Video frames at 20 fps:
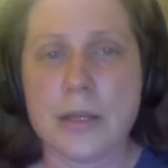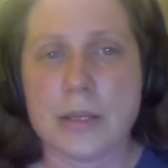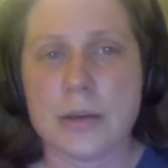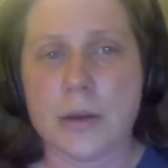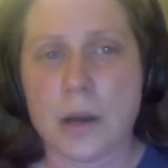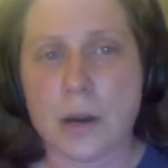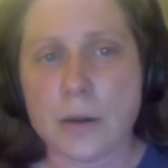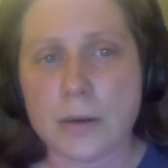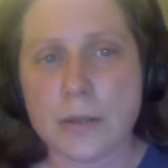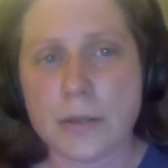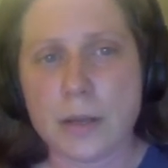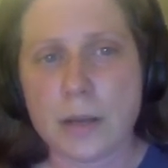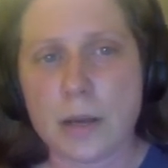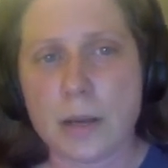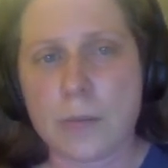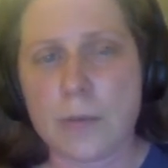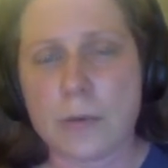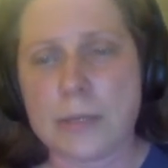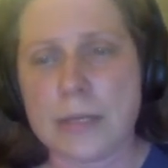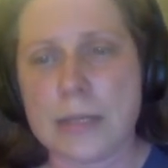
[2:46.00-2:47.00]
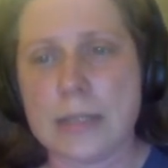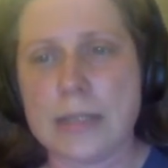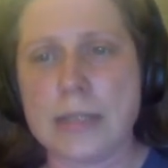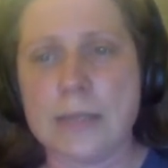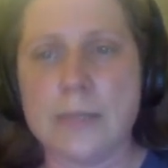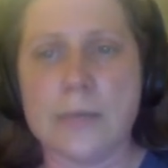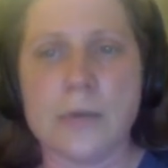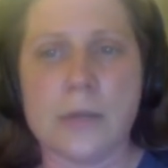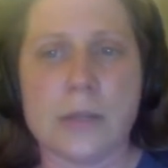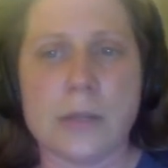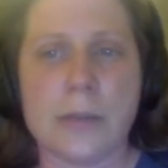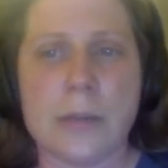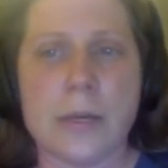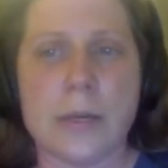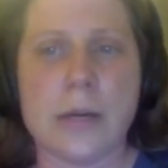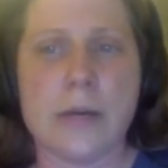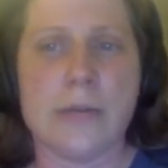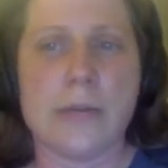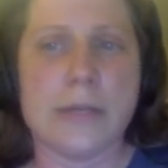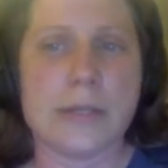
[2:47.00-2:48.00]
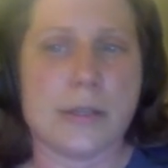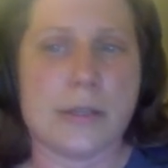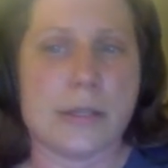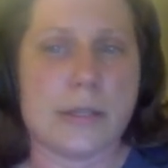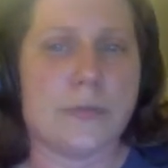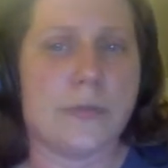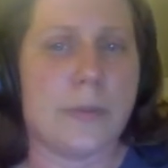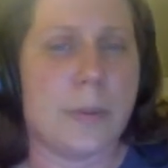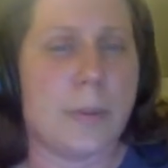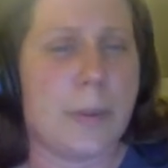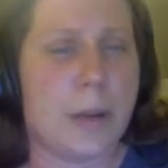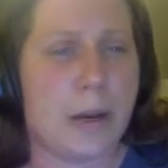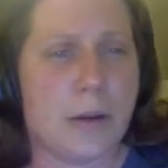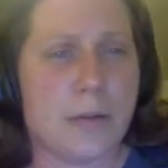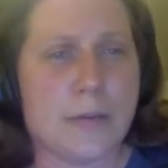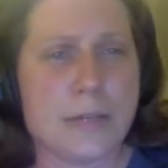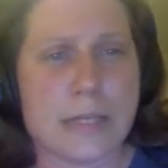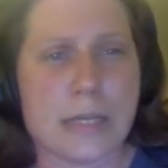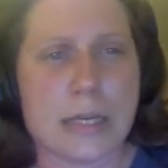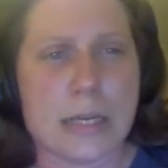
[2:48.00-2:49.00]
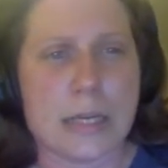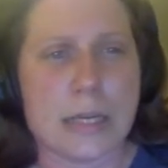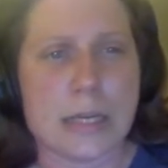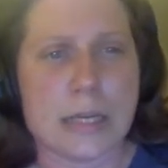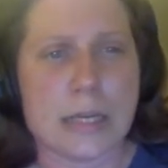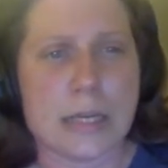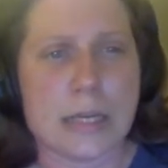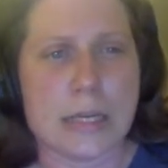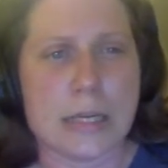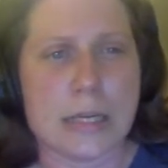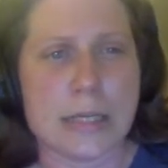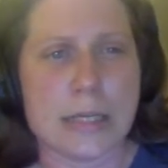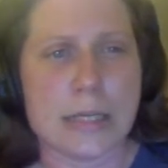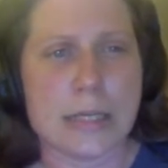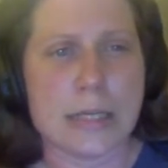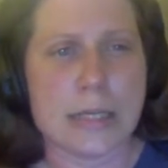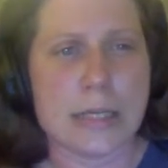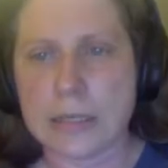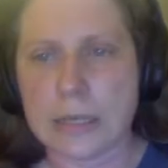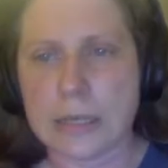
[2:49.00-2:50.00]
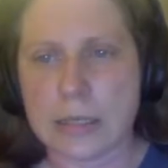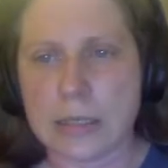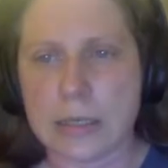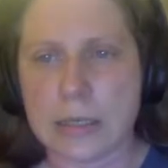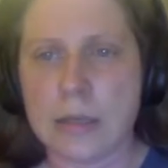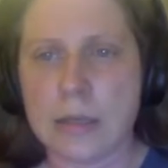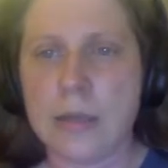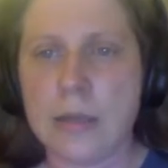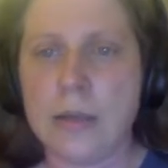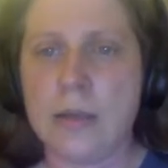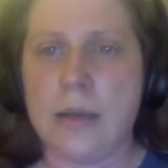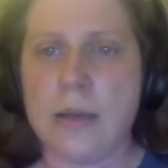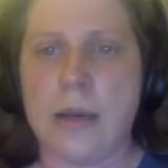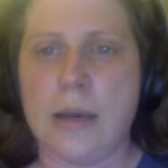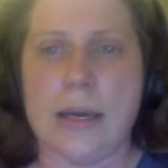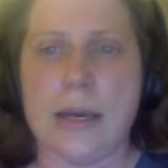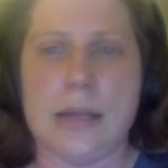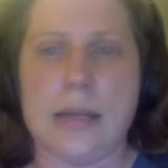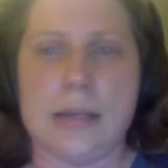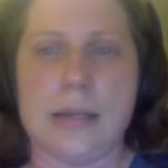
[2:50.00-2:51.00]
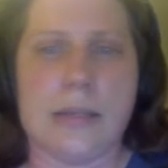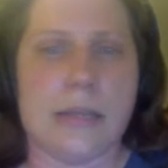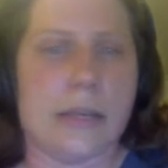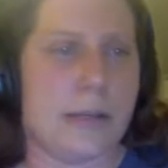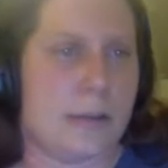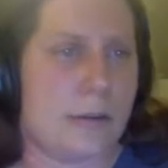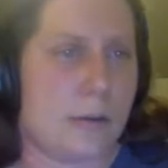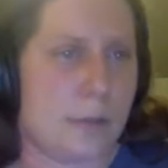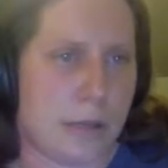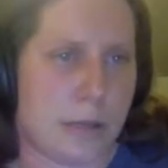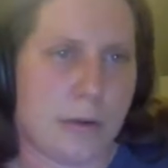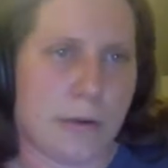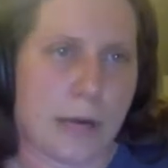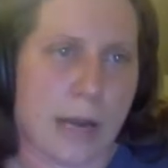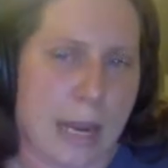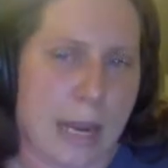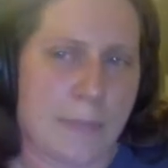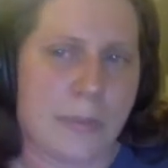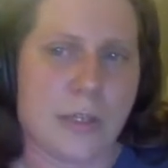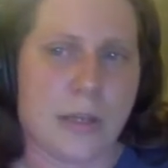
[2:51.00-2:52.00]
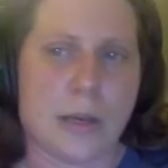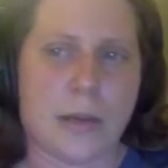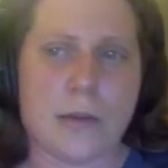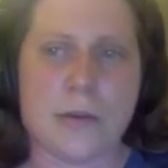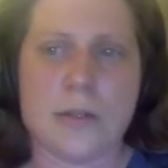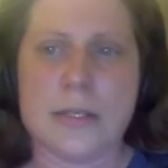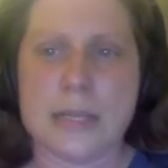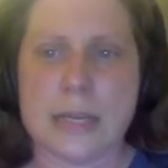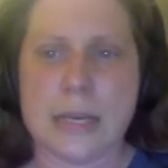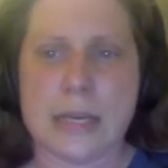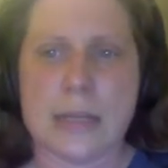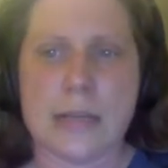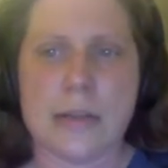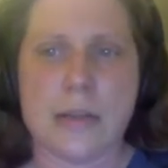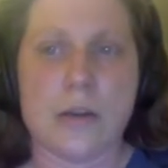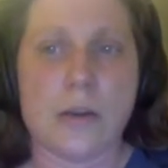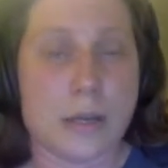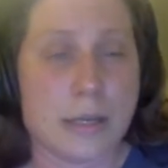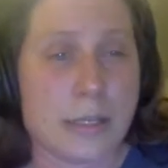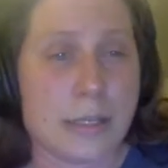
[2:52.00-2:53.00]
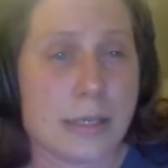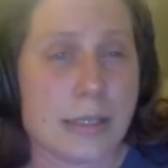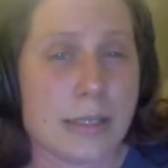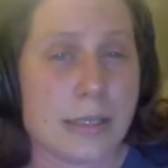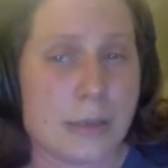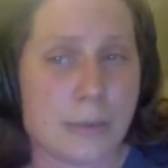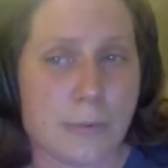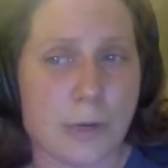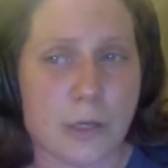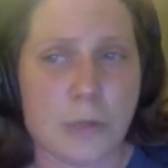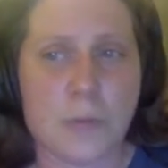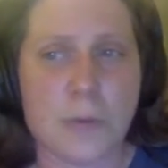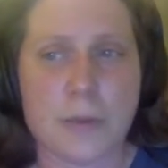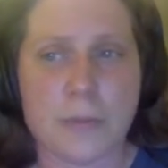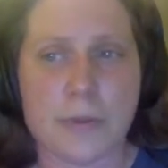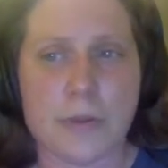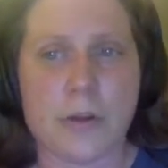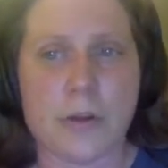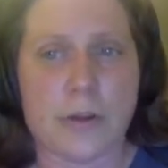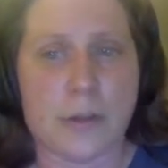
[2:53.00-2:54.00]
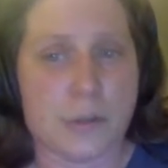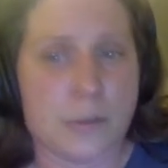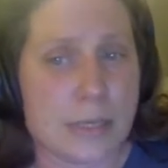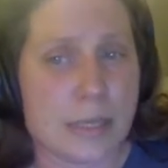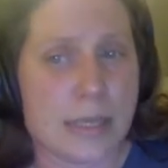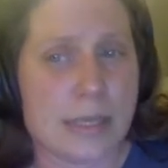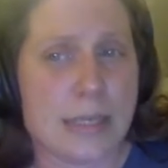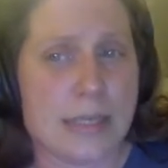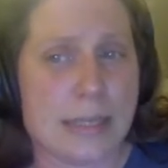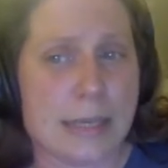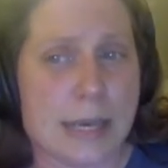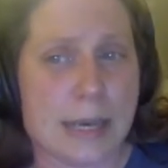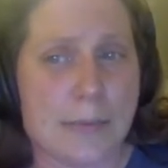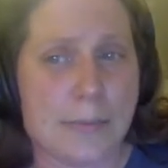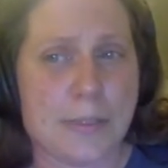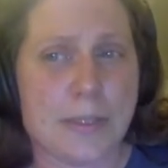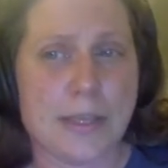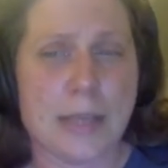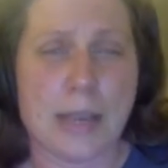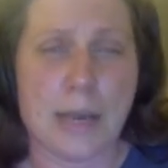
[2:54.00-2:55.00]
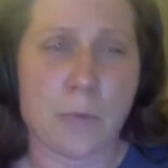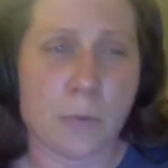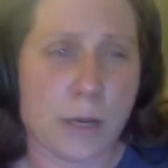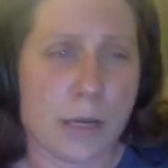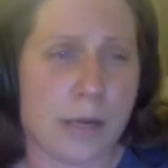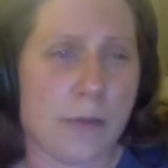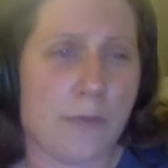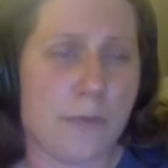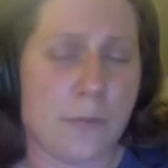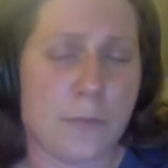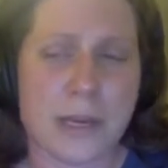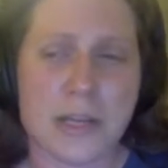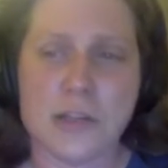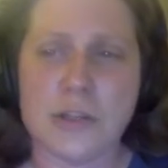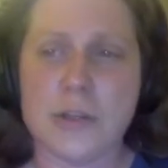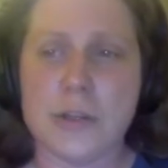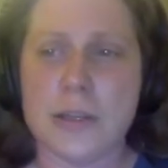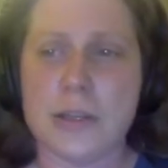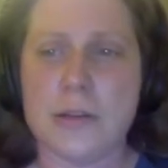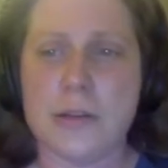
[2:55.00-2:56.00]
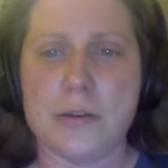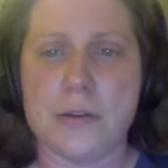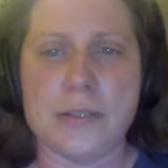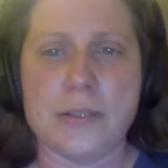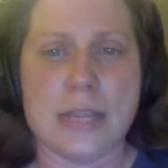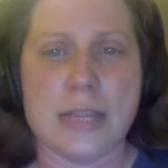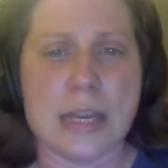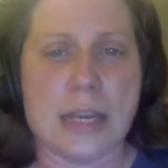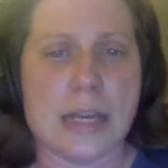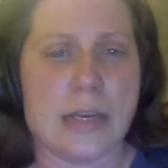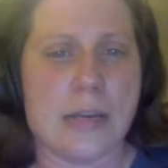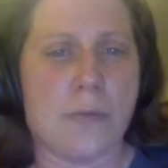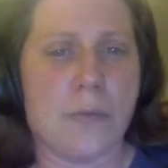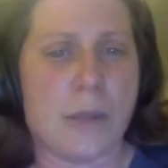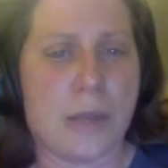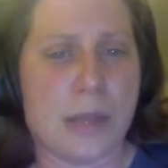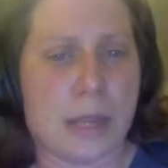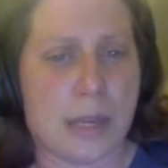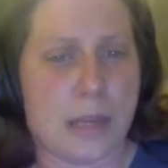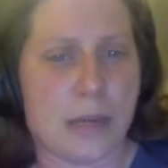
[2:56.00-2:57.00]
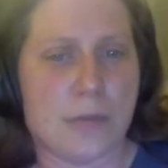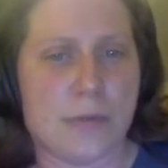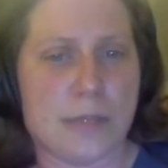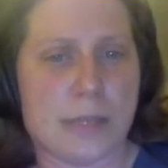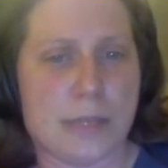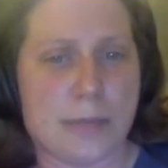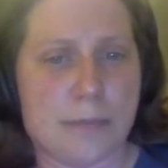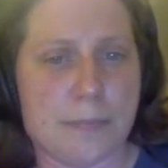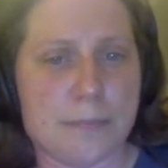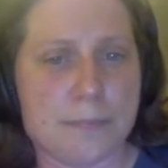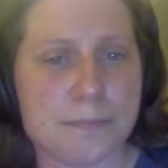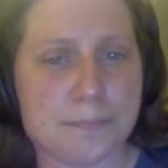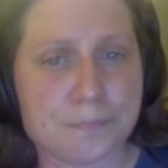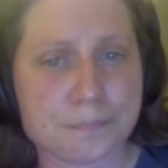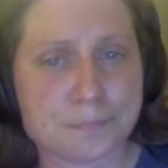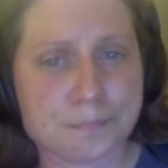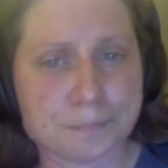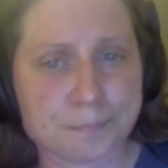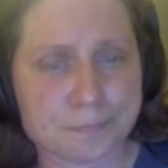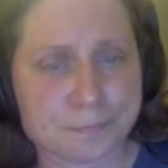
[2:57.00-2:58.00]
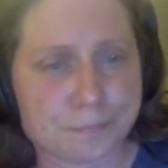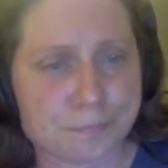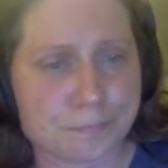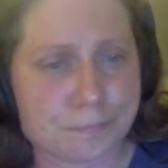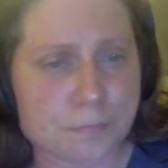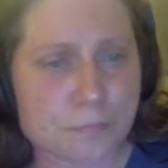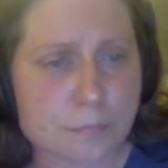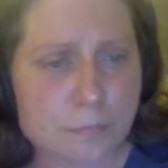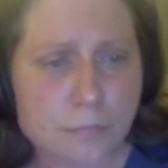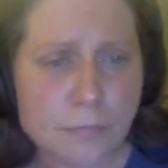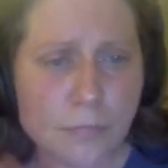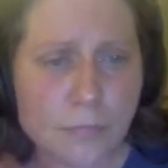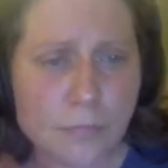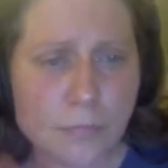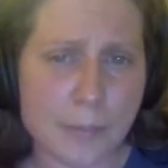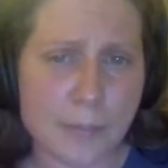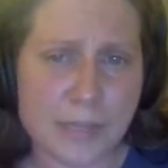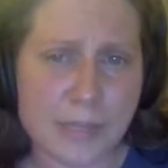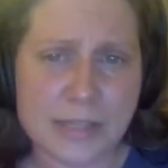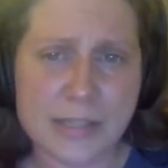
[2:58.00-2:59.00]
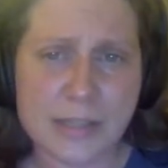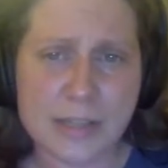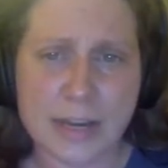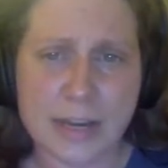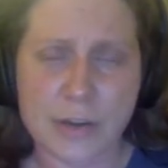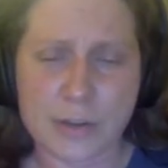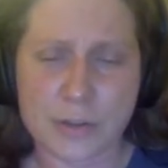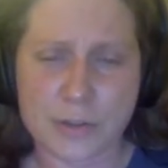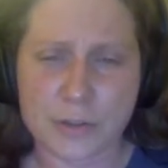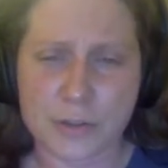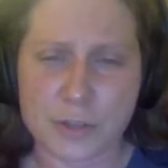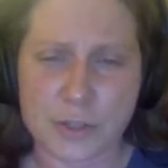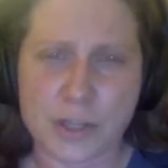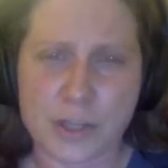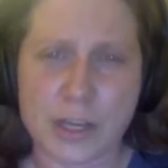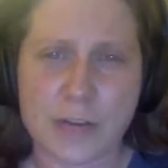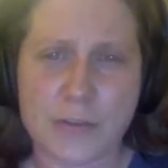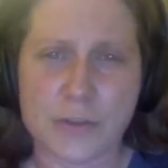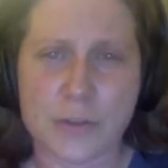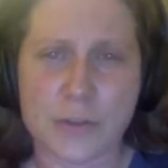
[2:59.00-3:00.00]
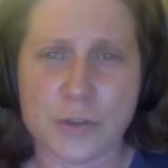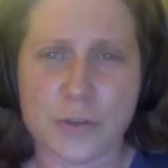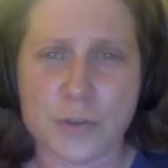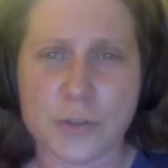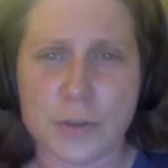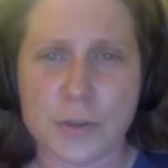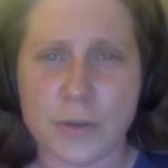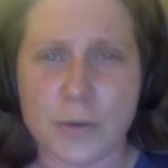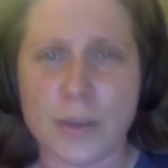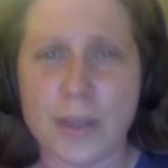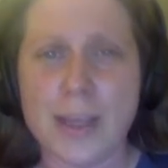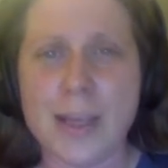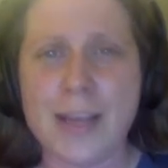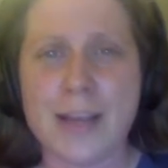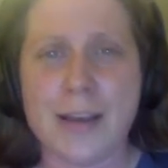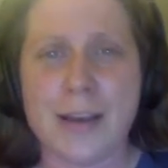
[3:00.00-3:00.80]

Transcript: So our talk presents some preliminary results from a pair of studies that we've conducted that they're aimed to understand the context in which people are using these apps and what information that they're seeking when they use them. This slide also just kind of shows you